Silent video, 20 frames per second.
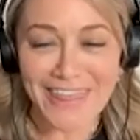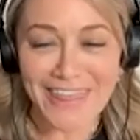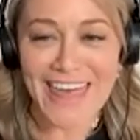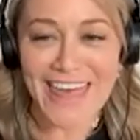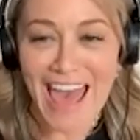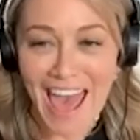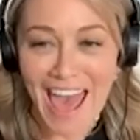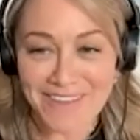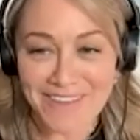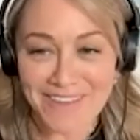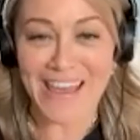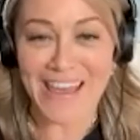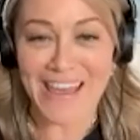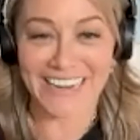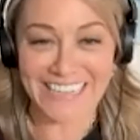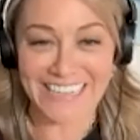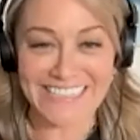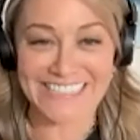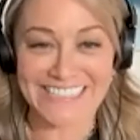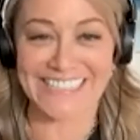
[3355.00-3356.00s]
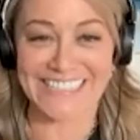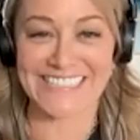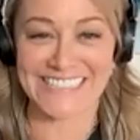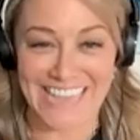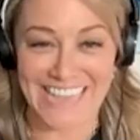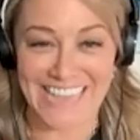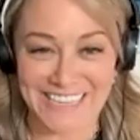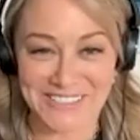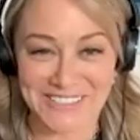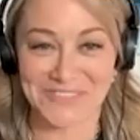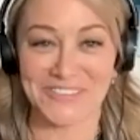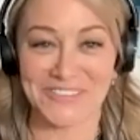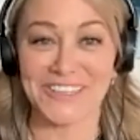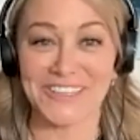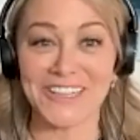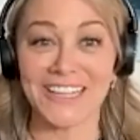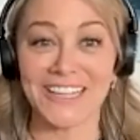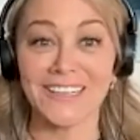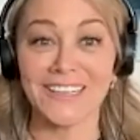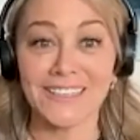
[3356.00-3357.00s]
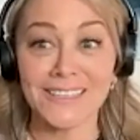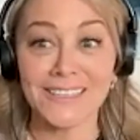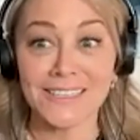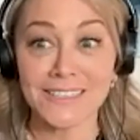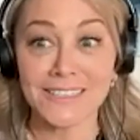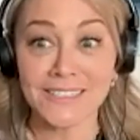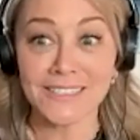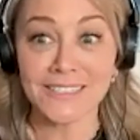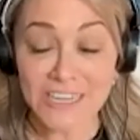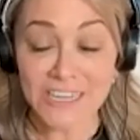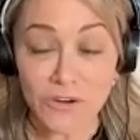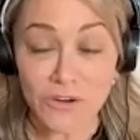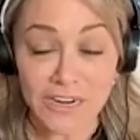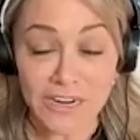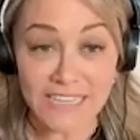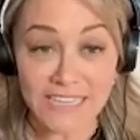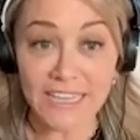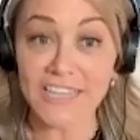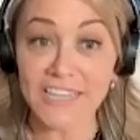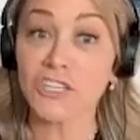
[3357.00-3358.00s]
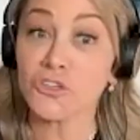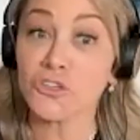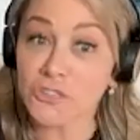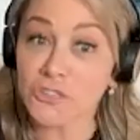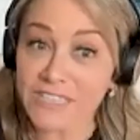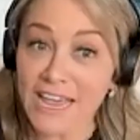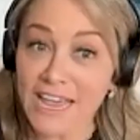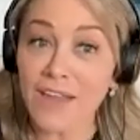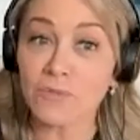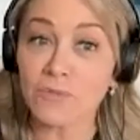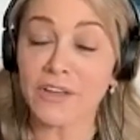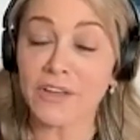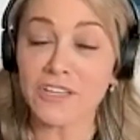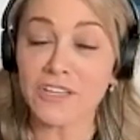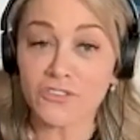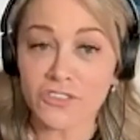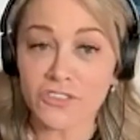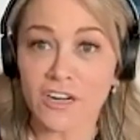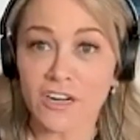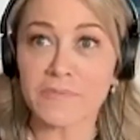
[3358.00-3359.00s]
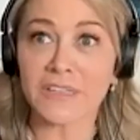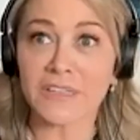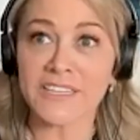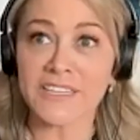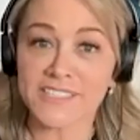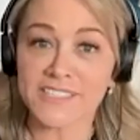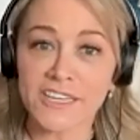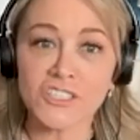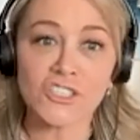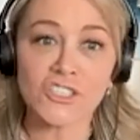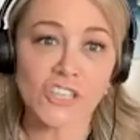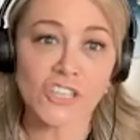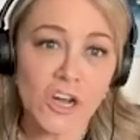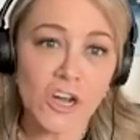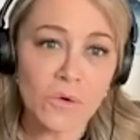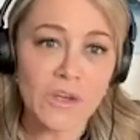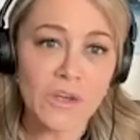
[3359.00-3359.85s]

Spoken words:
that many successful series. Like you said, when you started Melissa and Joey,